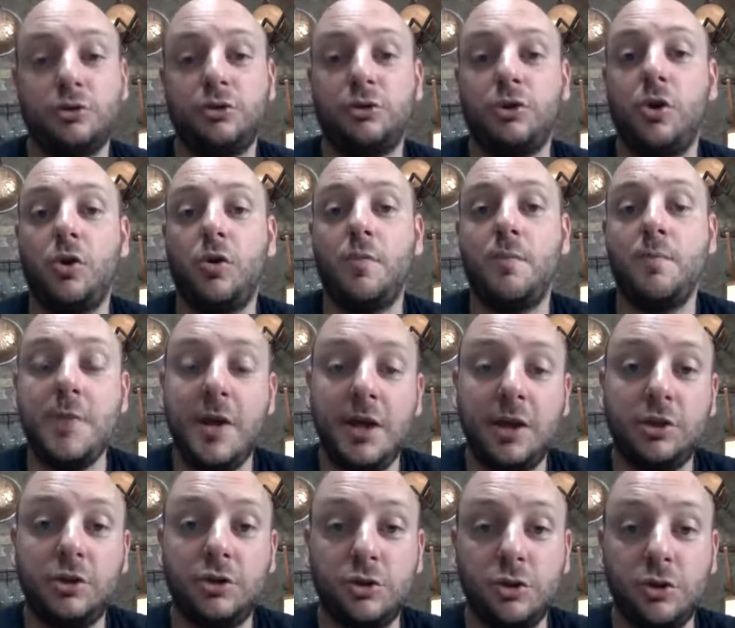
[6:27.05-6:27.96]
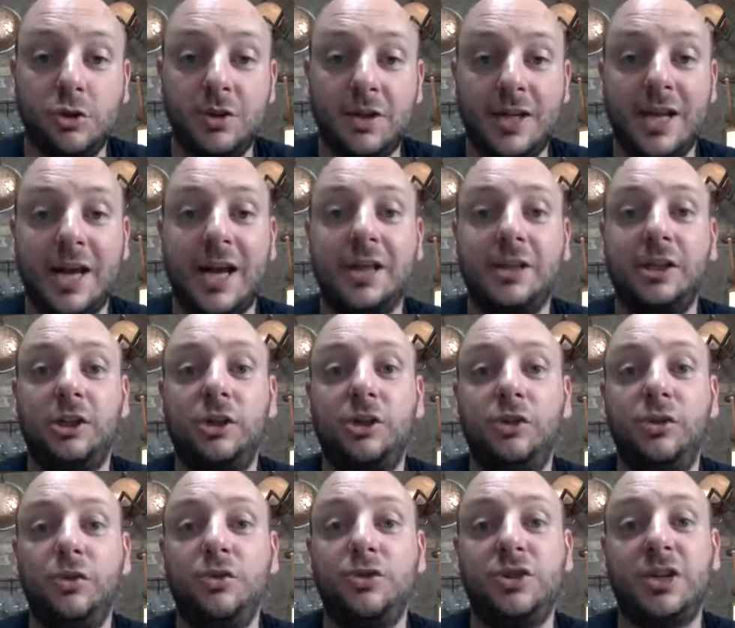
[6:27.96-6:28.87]
So make sure that
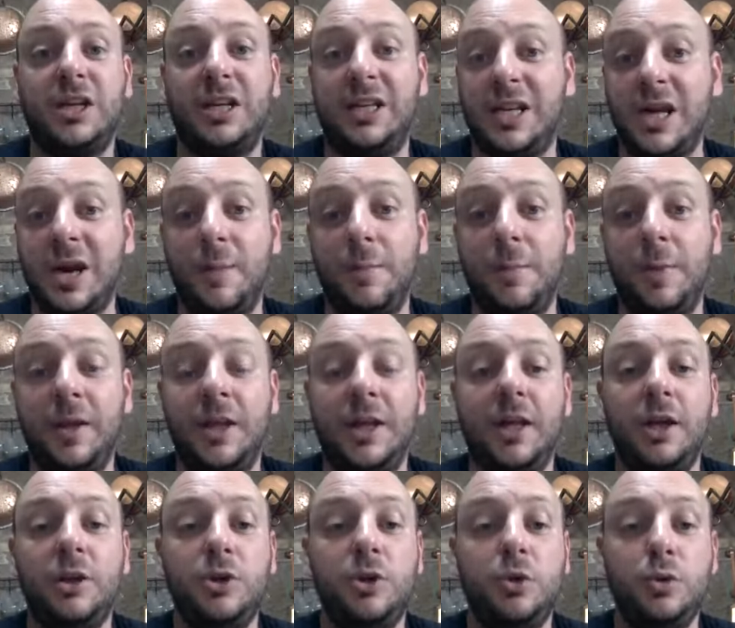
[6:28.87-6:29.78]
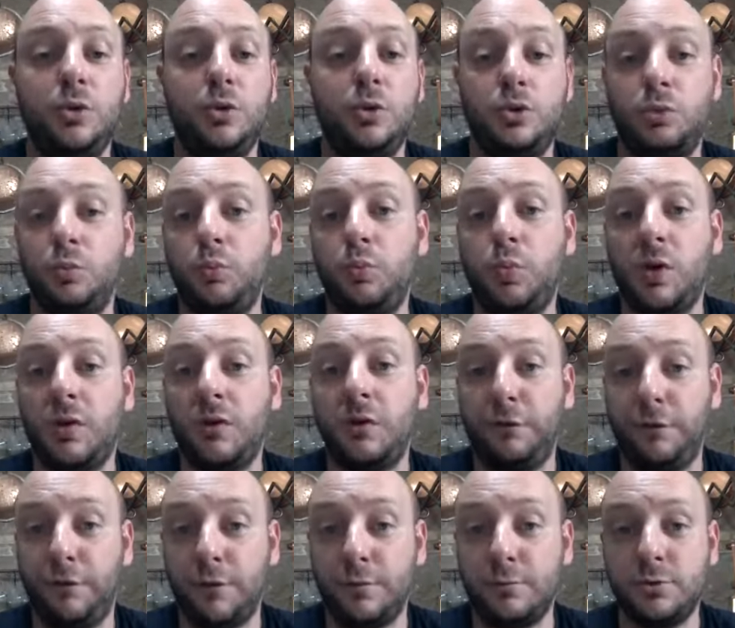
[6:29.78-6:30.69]
you sign up. Use one of
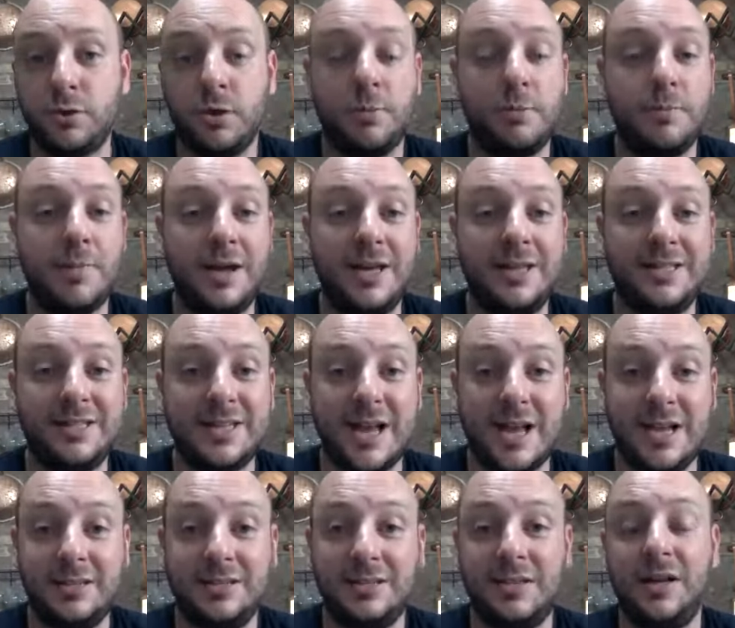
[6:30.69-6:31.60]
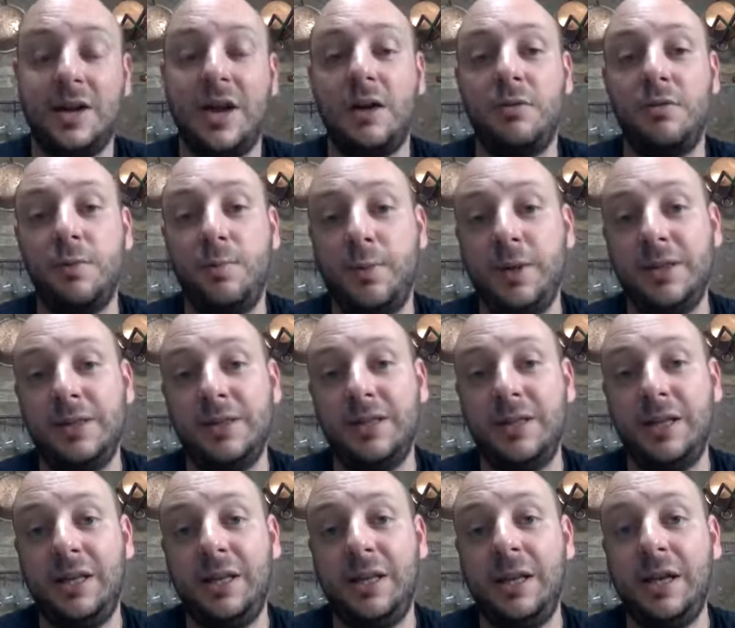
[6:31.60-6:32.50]
the forms on my site. I repeat,
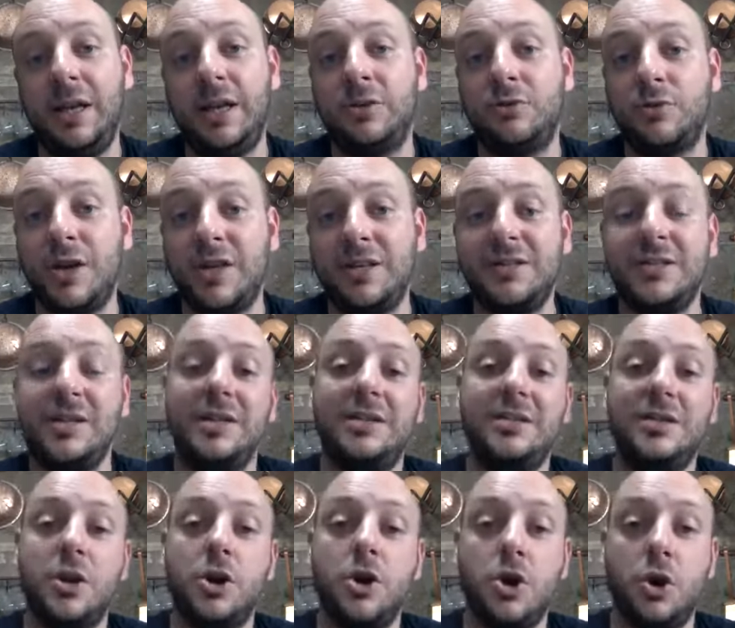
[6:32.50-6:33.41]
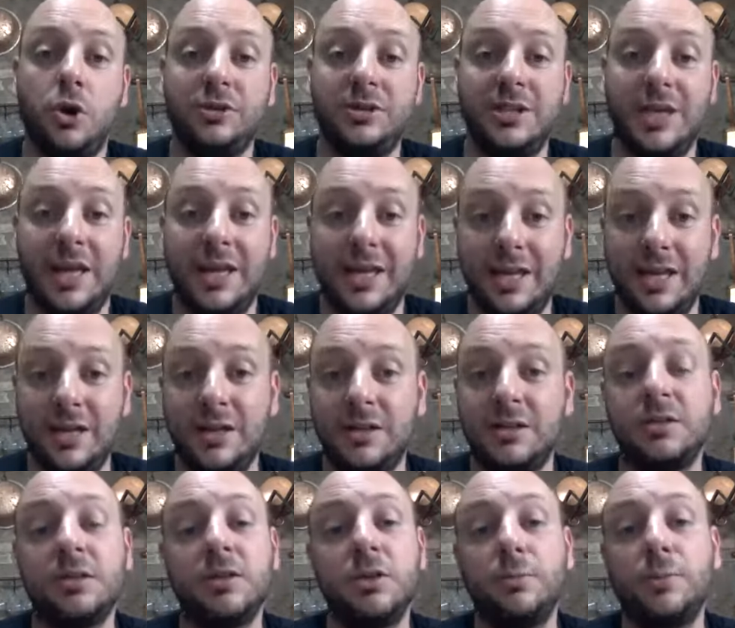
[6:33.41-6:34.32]
the address is
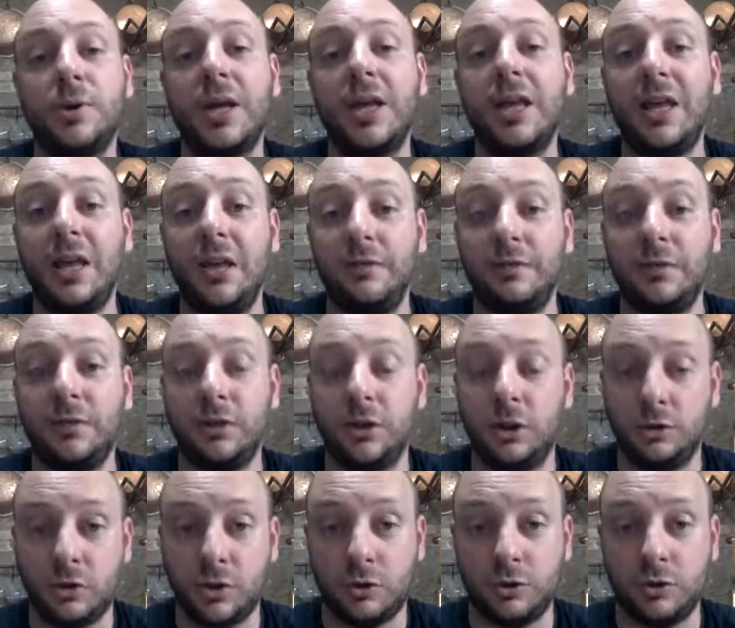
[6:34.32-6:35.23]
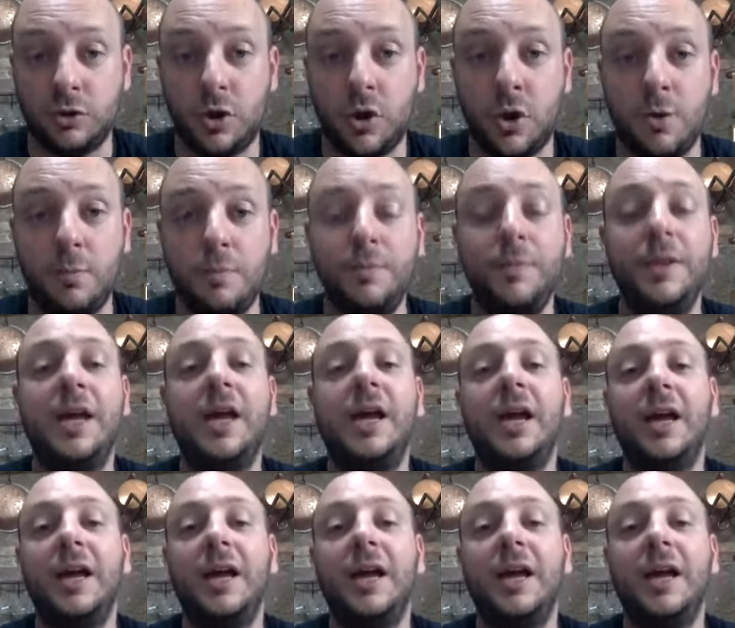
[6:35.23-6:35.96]
NotHereToBreakEven.com.